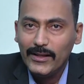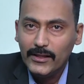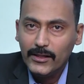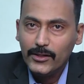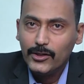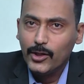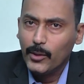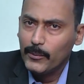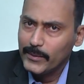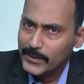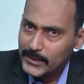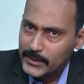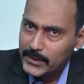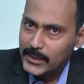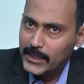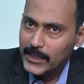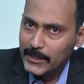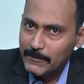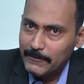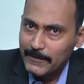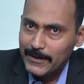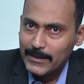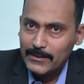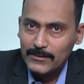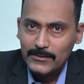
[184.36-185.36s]
the domestic
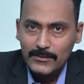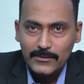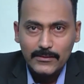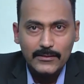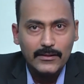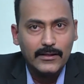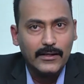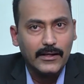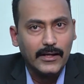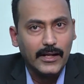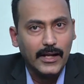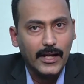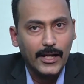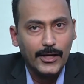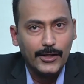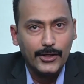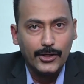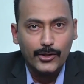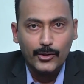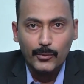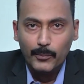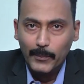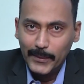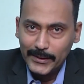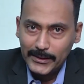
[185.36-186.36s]
events related
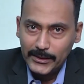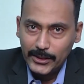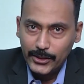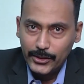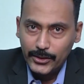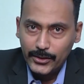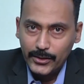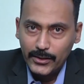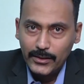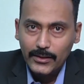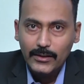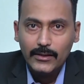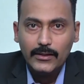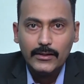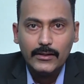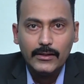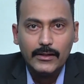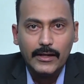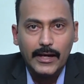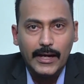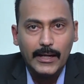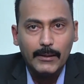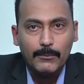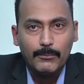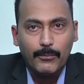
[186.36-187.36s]
to budget
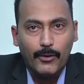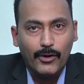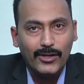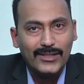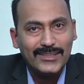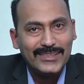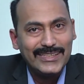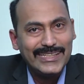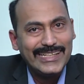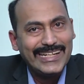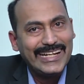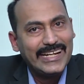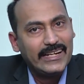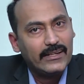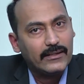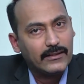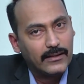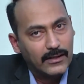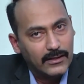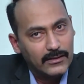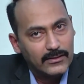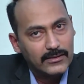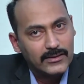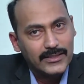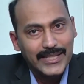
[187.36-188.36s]
and policy rate
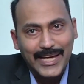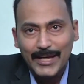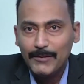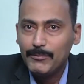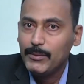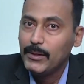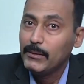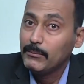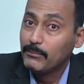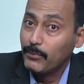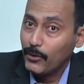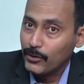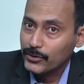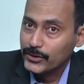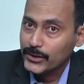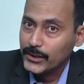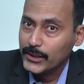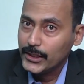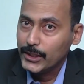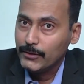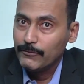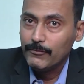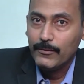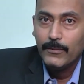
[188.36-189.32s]
cuts have been positive,